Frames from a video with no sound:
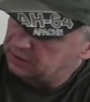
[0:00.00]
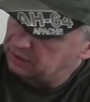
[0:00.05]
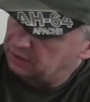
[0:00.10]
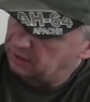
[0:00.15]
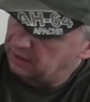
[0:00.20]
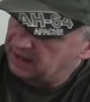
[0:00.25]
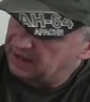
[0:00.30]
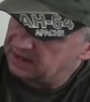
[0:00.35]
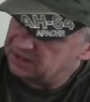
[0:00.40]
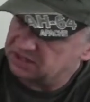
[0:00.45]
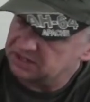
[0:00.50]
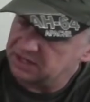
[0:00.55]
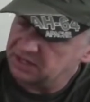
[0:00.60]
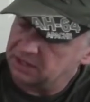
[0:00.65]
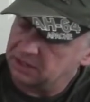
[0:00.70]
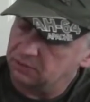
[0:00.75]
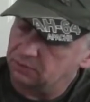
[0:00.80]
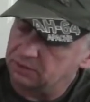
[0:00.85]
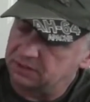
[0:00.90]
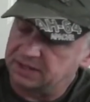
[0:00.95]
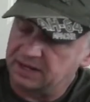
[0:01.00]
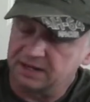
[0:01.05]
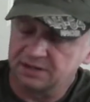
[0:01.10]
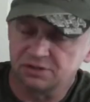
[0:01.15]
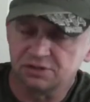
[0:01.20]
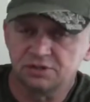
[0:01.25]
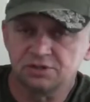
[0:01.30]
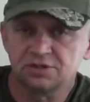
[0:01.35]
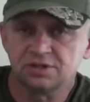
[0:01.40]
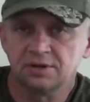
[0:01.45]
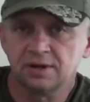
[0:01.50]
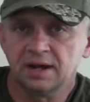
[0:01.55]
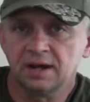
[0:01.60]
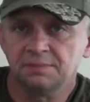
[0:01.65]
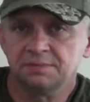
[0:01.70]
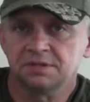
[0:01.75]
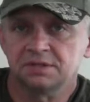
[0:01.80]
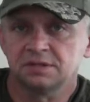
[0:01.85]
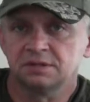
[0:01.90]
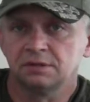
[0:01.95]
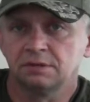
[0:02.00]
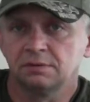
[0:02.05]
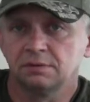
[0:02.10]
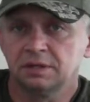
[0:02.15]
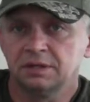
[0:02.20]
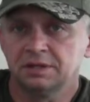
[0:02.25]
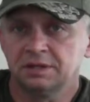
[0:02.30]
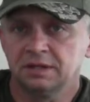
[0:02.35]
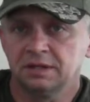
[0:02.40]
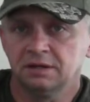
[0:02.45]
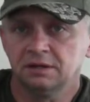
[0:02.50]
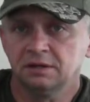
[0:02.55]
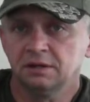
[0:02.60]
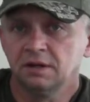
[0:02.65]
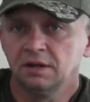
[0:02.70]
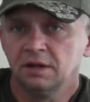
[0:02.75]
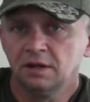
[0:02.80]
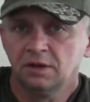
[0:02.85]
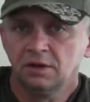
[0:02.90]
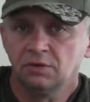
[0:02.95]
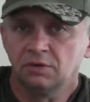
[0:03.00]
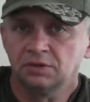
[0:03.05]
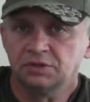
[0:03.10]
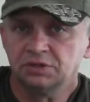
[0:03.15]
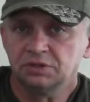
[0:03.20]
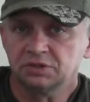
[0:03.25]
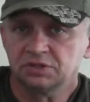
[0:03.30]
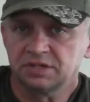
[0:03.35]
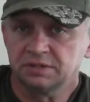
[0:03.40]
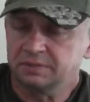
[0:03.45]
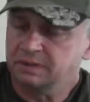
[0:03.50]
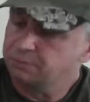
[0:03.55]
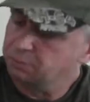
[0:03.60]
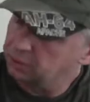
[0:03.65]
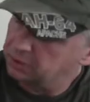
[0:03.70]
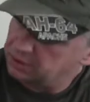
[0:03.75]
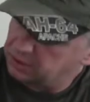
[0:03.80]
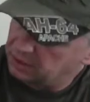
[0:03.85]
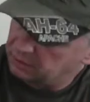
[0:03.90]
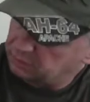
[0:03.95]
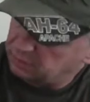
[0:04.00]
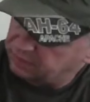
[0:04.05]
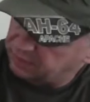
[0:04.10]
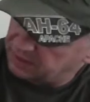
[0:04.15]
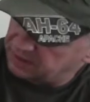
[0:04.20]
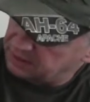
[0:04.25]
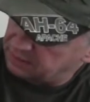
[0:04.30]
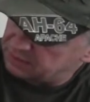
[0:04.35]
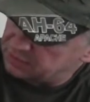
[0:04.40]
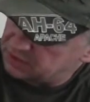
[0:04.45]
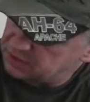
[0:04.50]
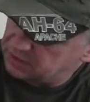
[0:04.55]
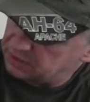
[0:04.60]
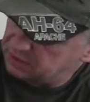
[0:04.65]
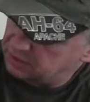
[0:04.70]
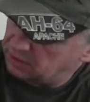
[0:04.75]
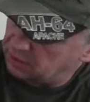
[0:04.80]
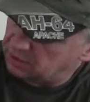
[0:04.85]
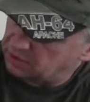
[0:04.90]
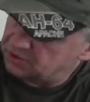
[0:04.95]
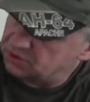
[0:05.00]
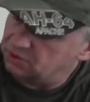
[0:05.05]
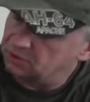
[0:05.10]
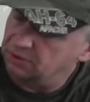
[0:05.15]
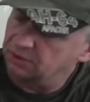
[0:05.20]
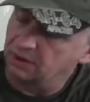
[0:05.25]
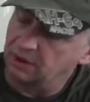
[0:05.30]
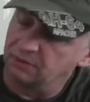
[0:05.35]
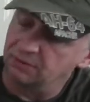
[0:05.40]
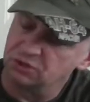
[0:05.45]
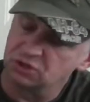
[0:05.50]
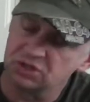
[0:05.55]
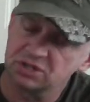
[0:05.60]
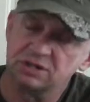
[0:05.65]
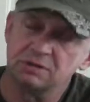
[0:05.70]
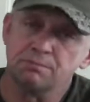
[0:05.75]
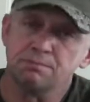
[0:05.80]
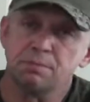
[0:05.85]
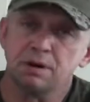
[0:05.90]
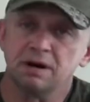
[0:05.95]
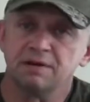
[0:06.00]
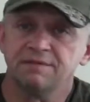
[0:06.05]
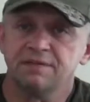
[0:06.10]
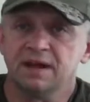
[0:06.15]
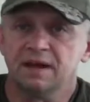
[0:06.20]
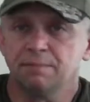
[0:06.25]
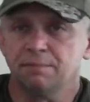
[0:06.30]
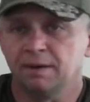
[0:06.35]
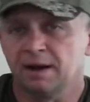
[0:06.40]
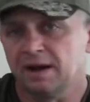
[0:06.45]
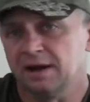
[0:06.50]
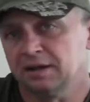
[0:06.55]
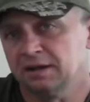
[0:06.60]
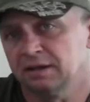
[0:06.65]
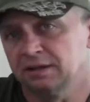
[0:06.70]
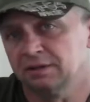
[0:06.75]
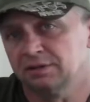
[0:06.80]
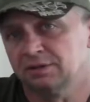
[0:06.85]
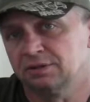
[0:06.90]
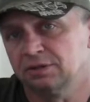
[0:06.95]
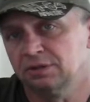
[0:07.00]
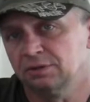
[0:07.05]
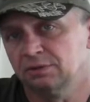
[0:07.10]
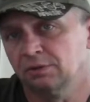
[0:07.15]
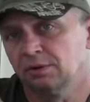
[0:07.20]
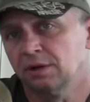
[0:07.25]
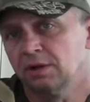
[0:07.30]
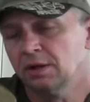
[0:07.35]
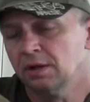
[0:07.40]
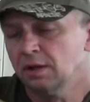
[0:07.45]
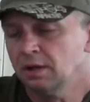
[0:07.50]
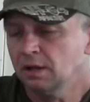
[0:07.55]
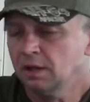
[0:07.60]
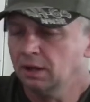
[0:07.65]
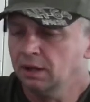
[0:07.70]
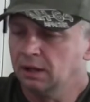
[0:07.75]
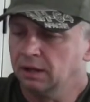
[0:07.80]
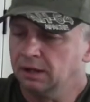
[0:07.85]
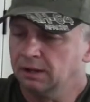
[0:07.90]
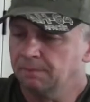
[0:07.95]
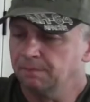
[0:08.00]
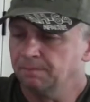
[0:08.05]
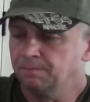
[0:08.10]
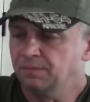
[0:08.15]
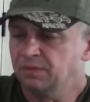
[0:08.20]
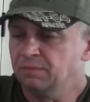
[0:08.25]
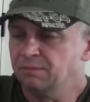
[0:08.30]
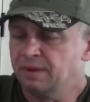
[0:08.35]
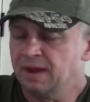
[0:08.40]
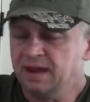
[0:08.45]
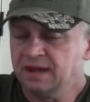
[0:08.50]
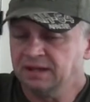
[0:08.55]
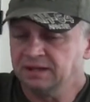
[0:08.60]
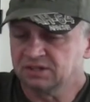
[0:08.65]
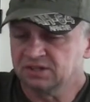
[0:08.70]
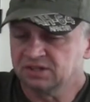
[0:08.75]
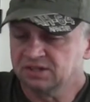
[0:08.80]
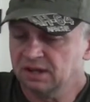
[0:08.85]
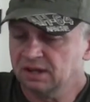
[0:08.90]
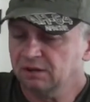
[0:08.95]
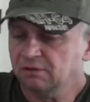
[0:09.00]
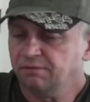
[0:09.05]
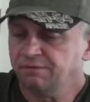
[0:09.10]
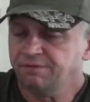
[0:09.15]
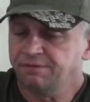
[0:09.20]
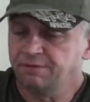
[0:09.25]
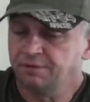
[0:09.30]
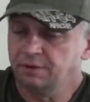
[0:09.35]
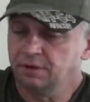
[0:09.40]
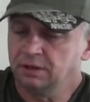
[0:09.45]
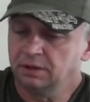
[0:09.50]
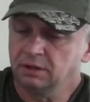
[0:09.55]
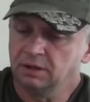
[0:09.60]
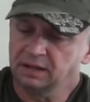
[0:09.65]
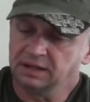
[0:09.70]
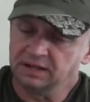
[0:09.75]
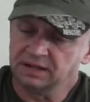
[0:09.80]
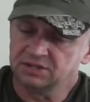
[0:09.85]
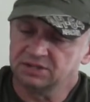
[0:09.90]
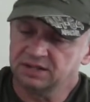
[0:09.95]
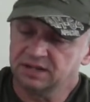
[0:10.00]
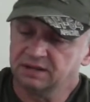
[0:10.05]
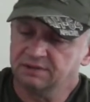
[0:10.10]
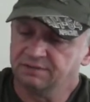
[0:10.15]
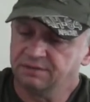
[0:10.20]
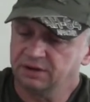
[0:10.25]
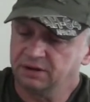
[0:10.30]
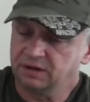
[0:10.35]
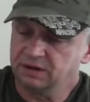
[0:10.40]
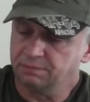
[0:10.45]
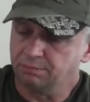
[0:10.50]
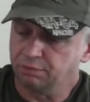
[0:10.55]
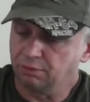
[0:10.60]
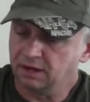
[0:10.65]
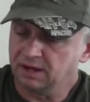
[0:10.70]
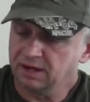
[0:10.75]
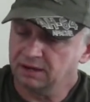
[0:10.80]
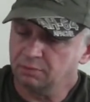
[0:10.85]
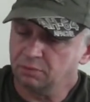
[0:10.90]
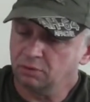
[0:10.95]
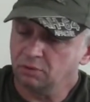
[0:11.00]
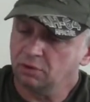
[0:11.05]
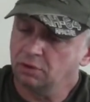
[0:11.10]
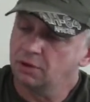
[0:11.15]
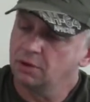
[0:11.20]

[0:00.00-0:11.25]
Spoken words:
elastic retention straps in here, which you'll see me put a number of items in. Also, just above that pocket too. The bag itself, like I said, very pliable.